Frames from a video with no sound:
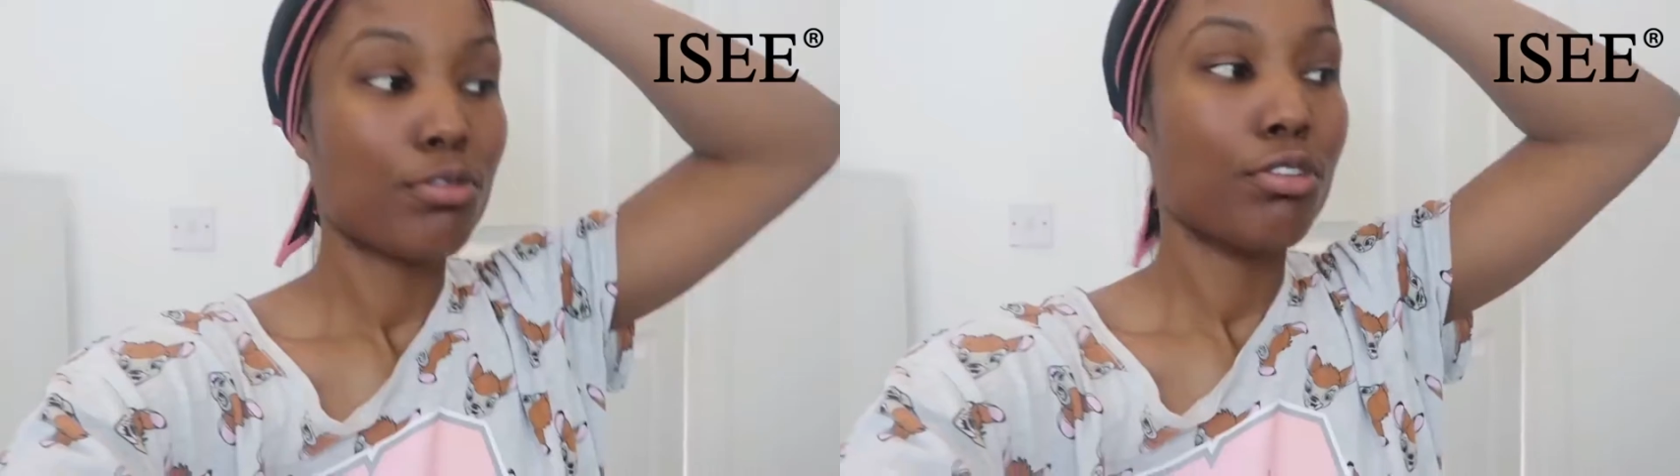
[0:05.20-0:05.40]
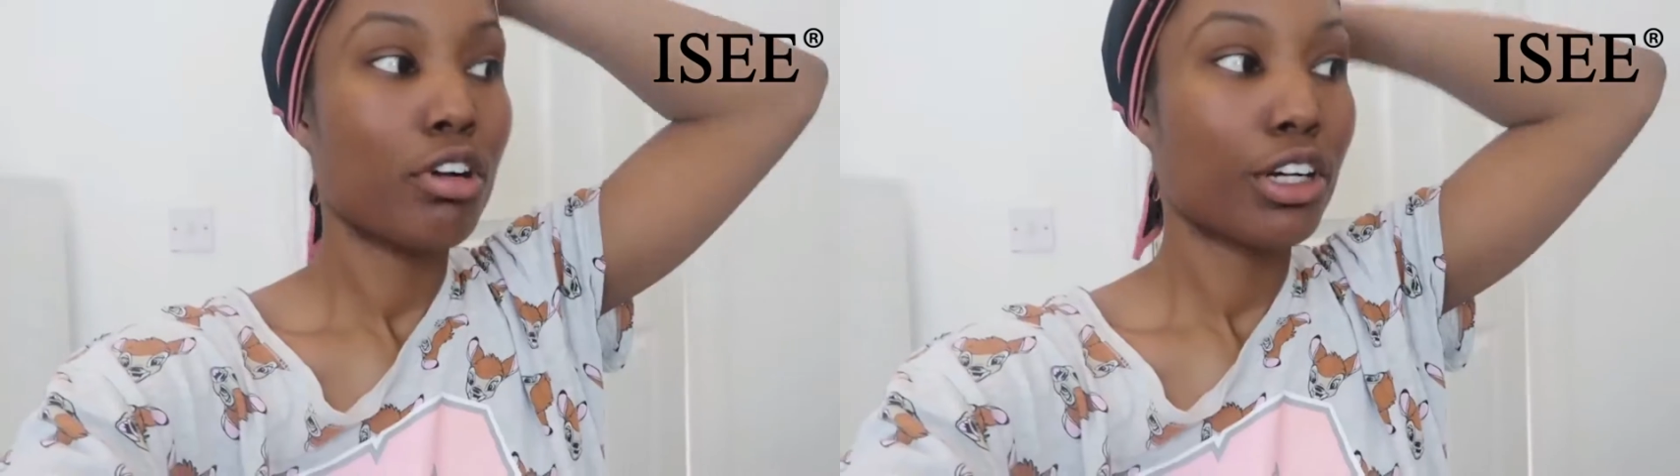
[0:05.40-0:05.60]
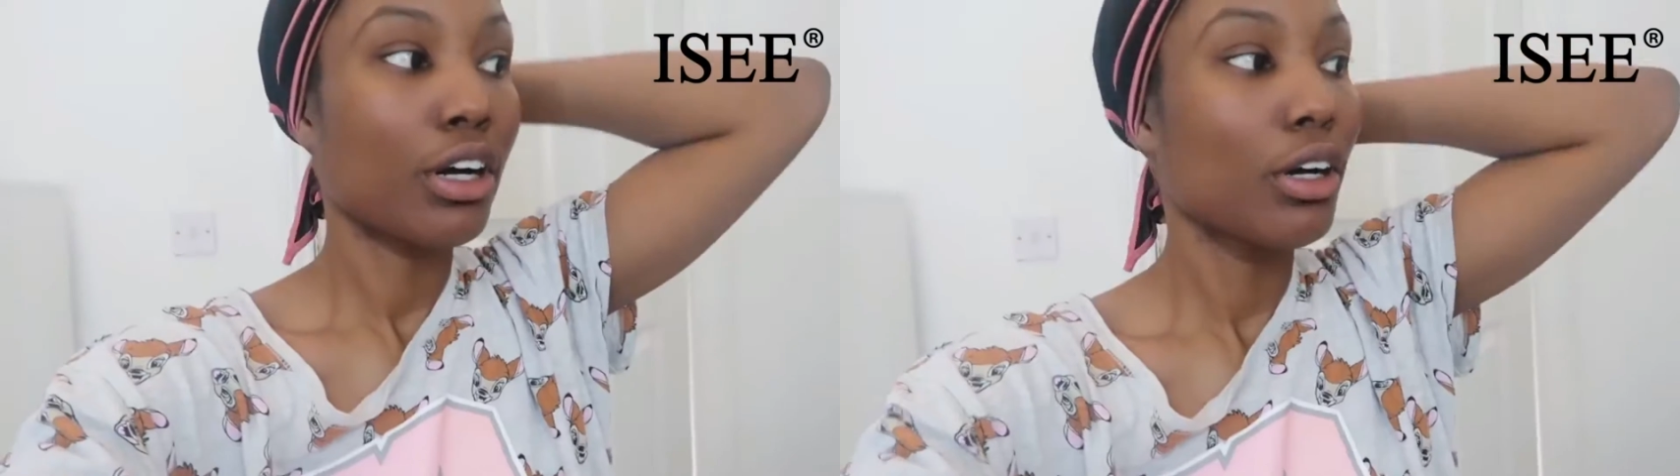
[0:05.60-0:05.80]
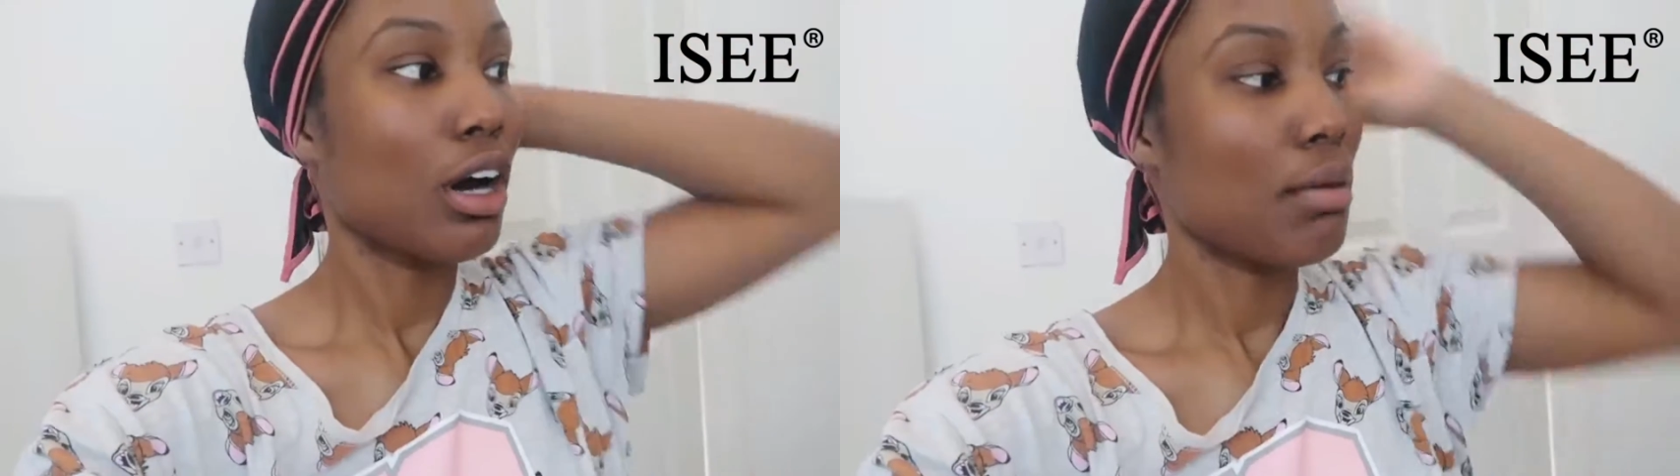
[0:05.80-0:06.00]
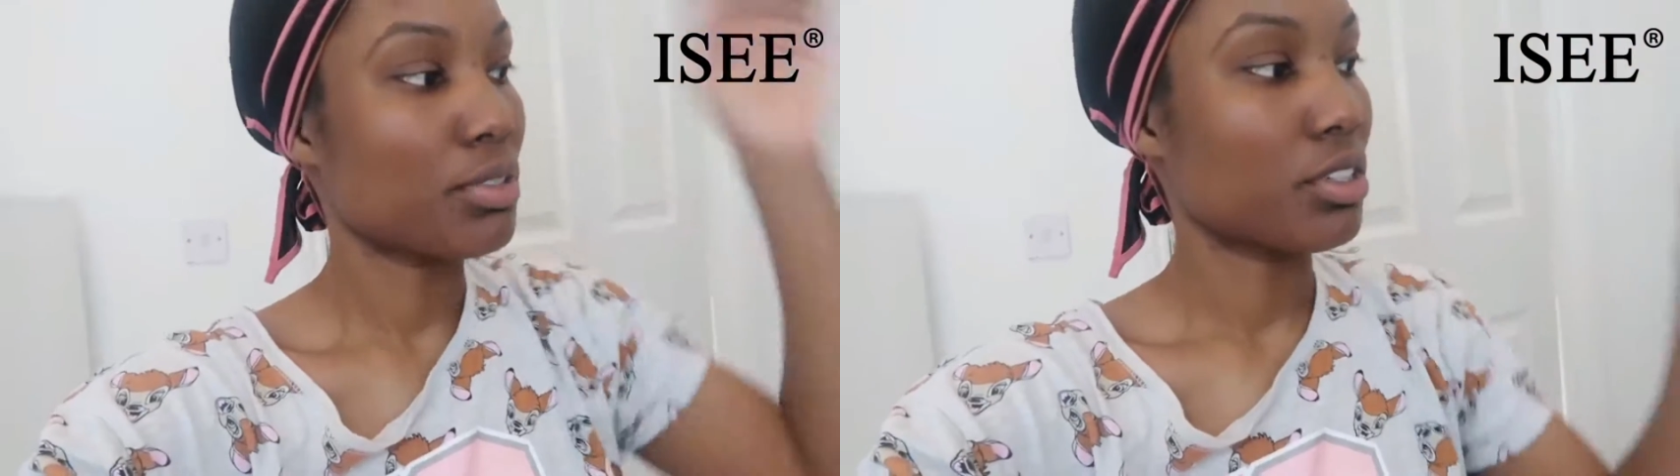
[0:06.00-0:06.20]
Before I go,
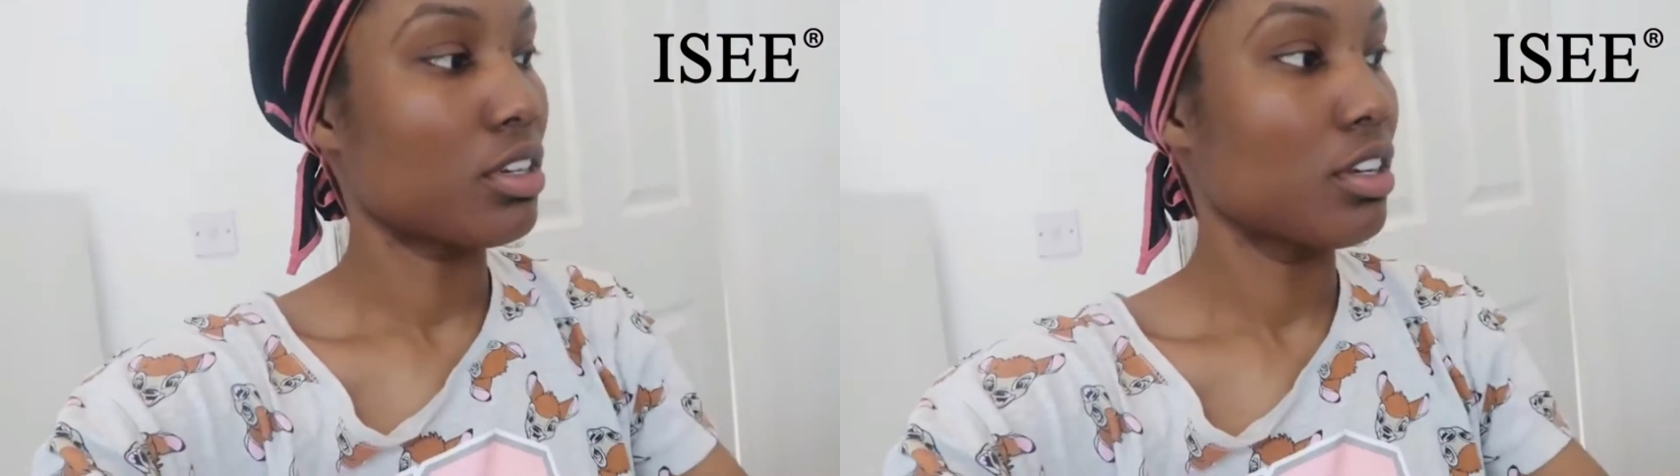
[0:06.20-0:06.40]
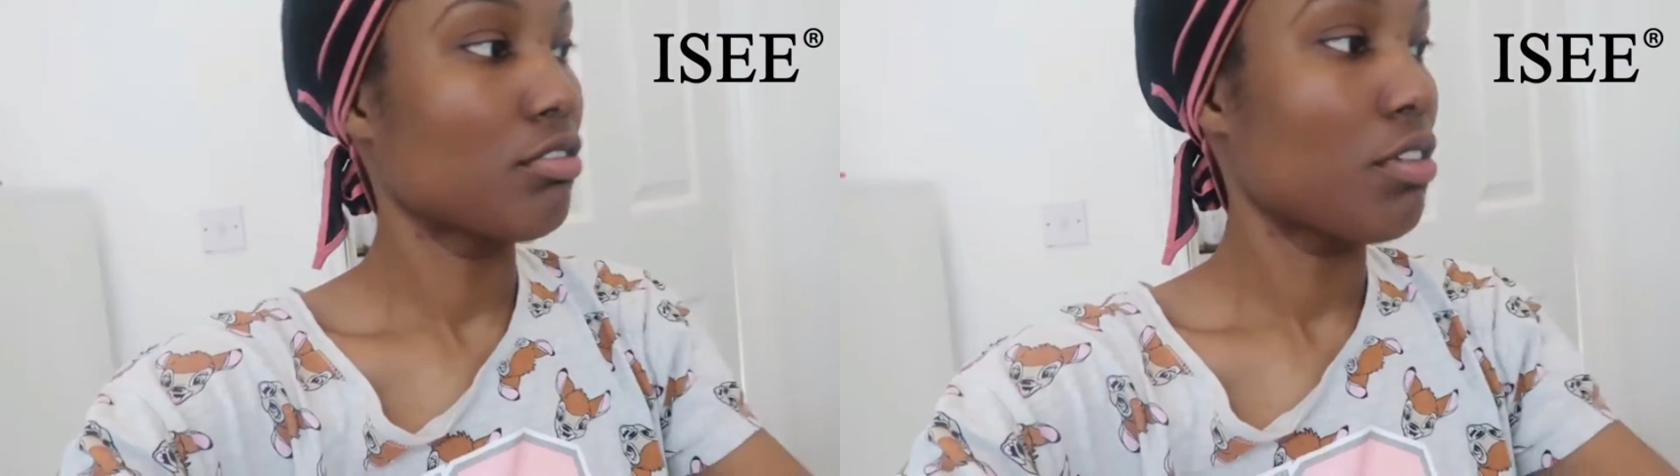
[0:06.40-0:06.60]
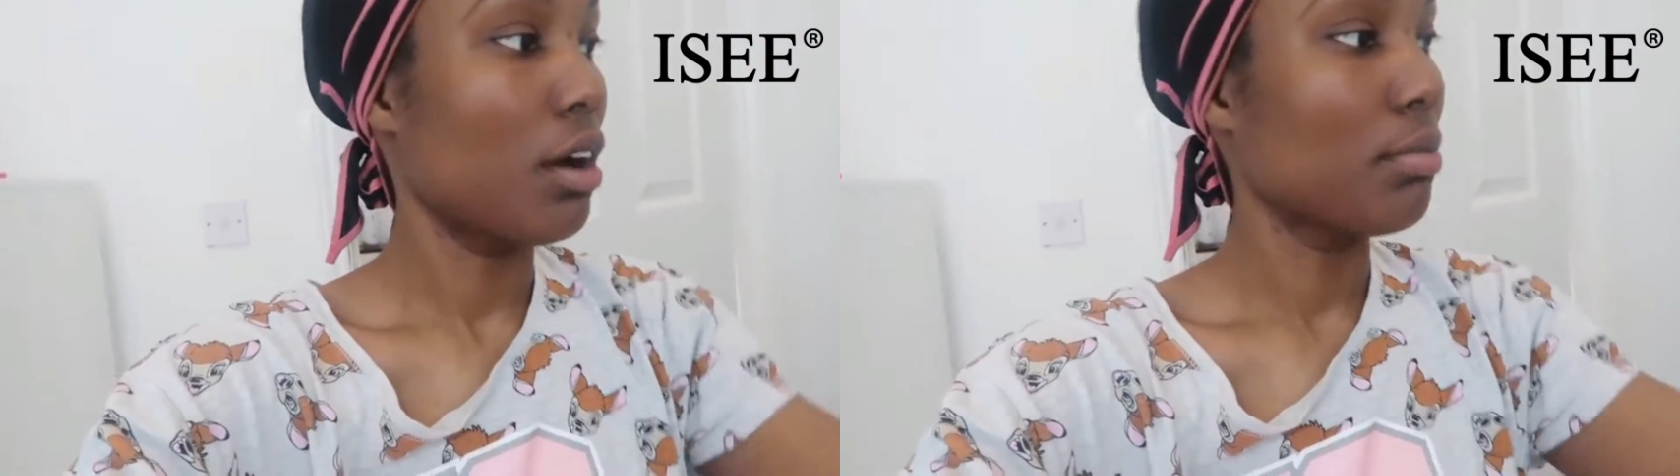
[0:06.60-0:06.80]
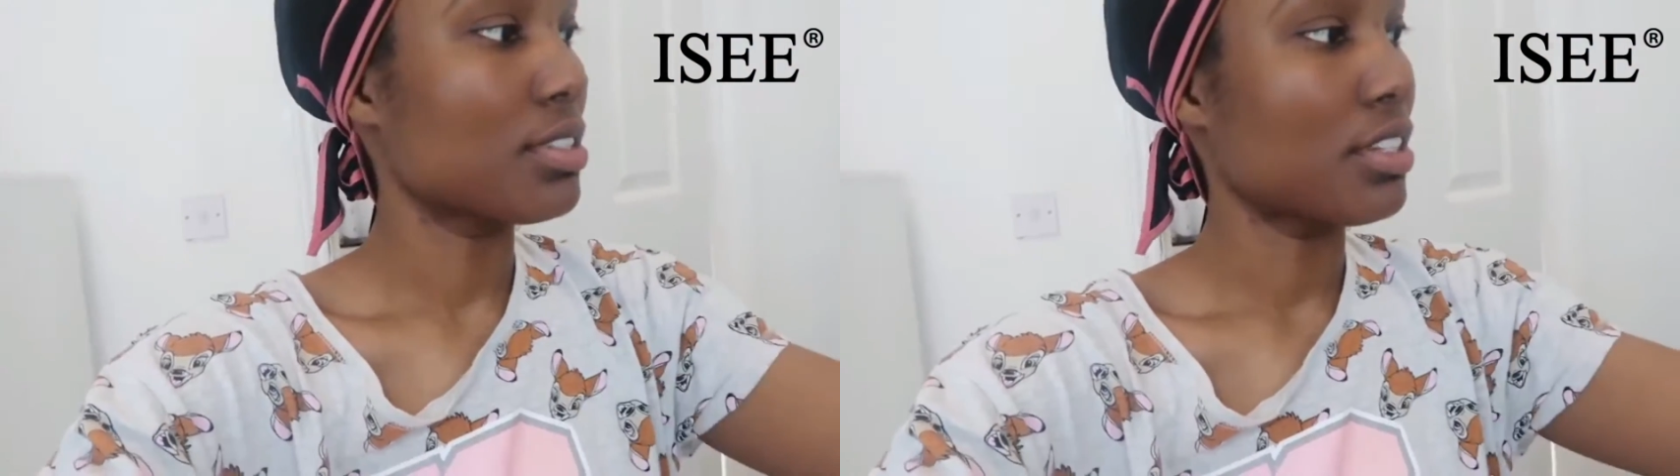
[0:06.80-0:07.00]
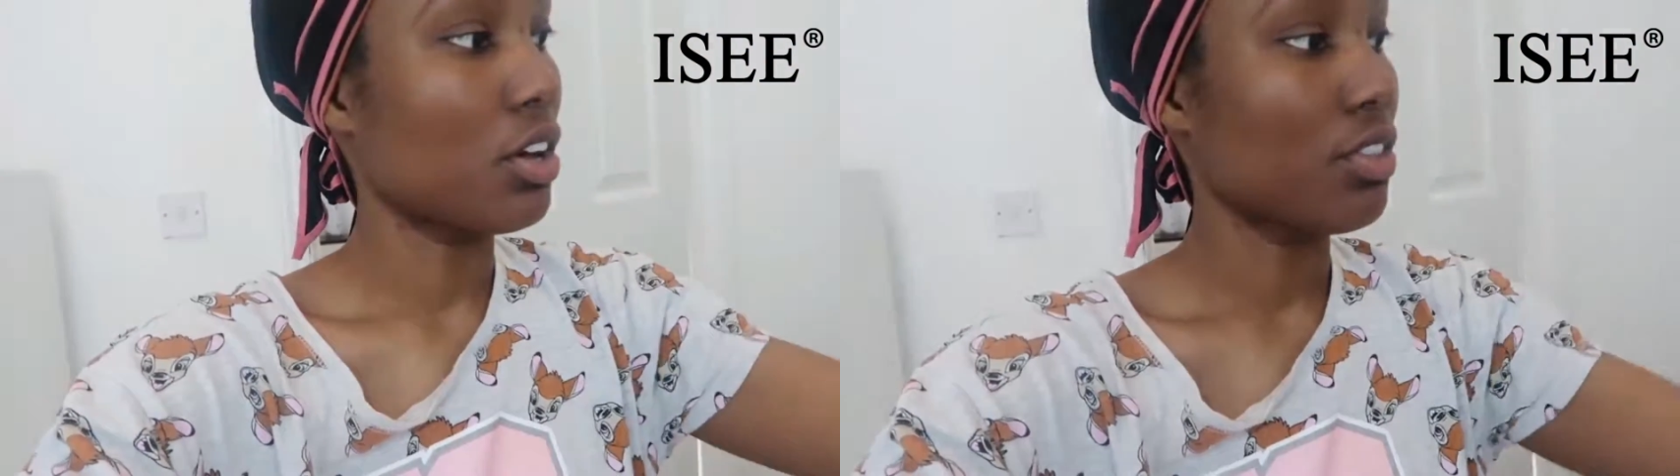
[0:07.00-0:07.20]
I'm just gonna um,
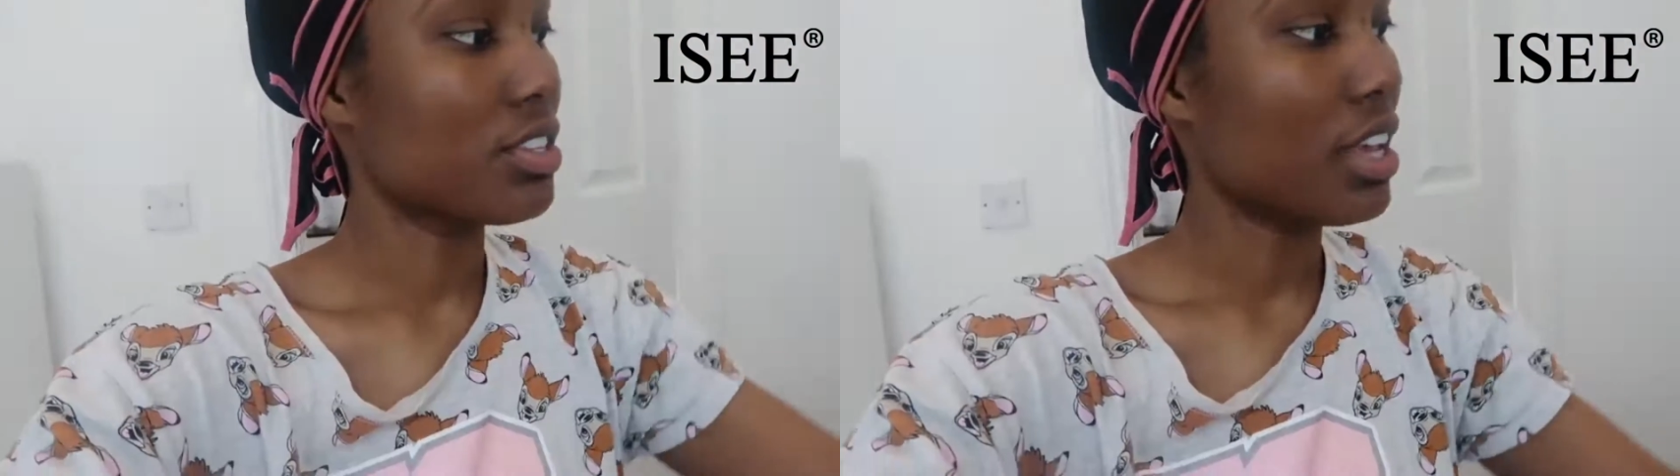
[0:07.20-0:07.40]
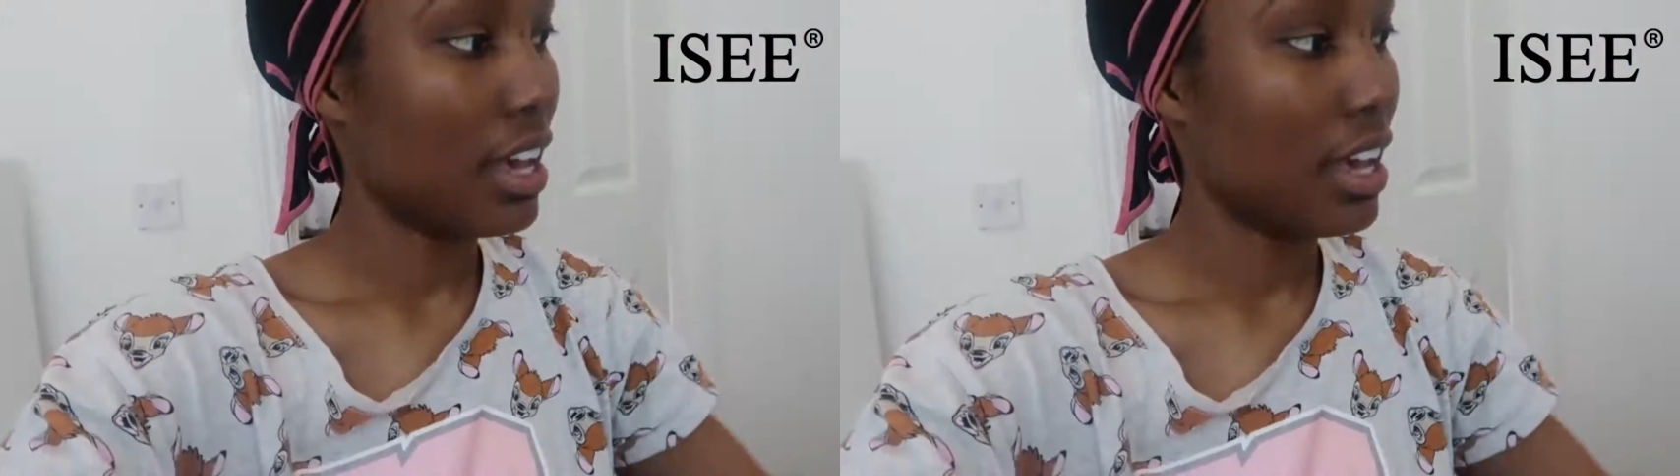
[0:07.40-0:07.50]
style this